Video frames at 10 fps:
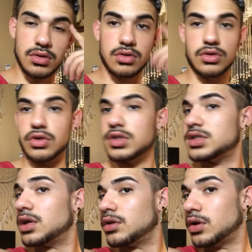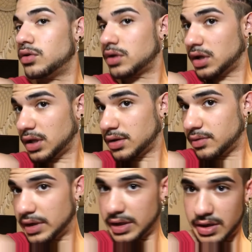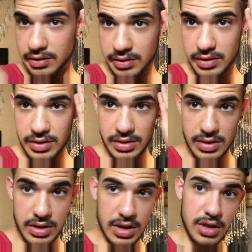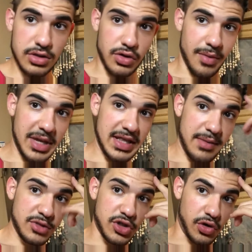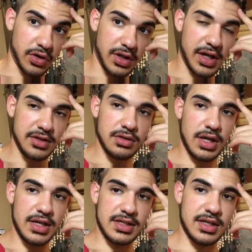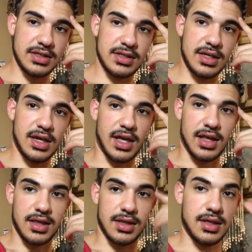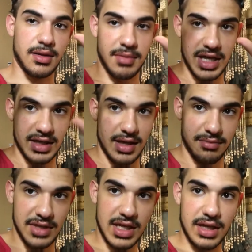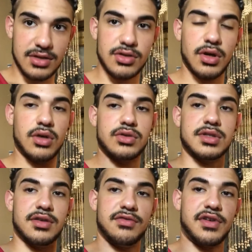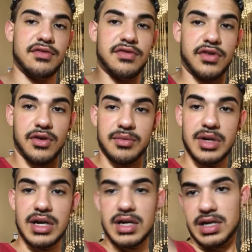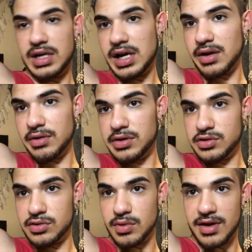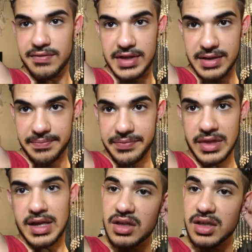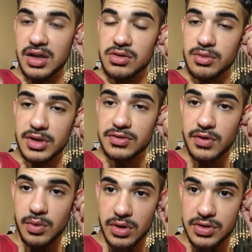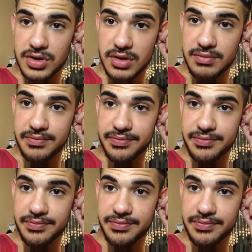So this is how they look like right now. So I made them shorter as you guys can see, and I didn't make them thick, so it looks different from how I used to have them. Thank you so much for watching.